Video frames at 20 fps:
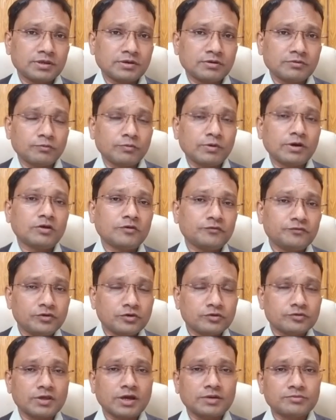one of
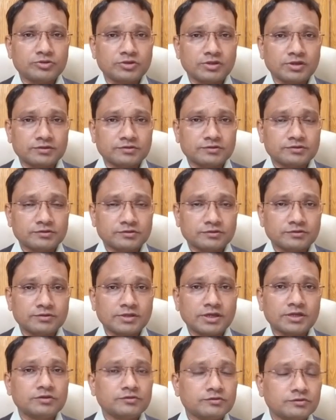your subjects
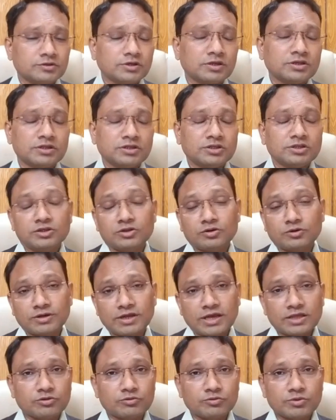that you studied in your
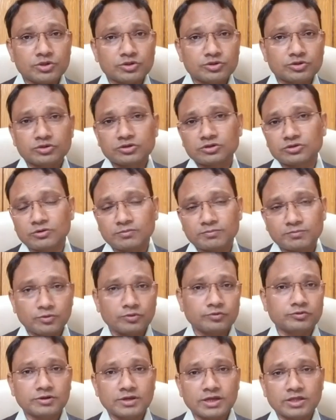graduation or
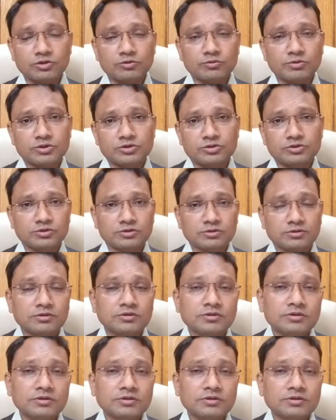post-graduation